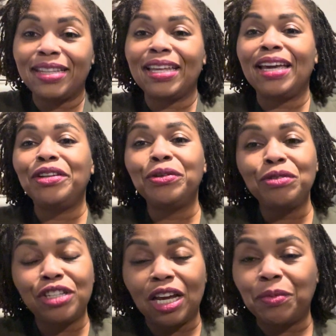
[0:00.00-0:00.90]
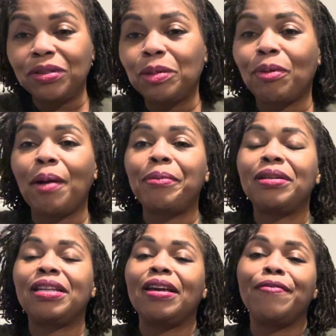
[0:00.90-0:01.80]
They do check with the
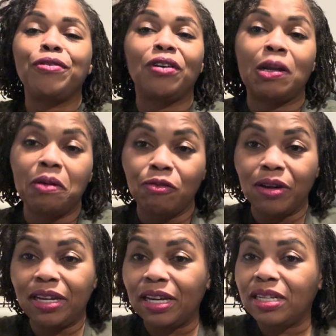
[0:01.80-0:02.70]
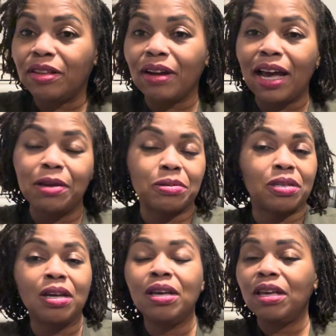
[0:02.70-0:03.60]
property. If you're going to be renting another house,
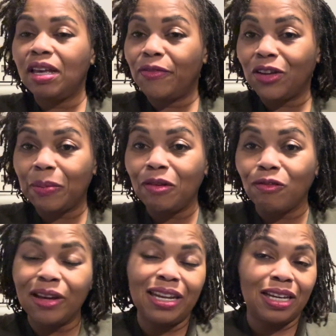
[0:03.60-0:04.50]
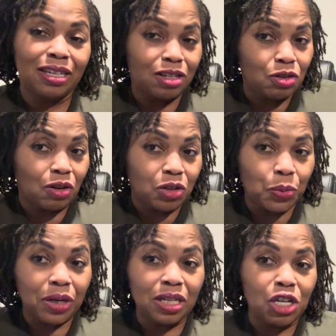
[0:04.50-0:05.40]
if you're going to be renting, you
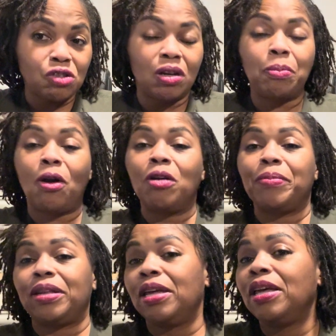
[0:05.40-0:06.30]
want a luxury apartment,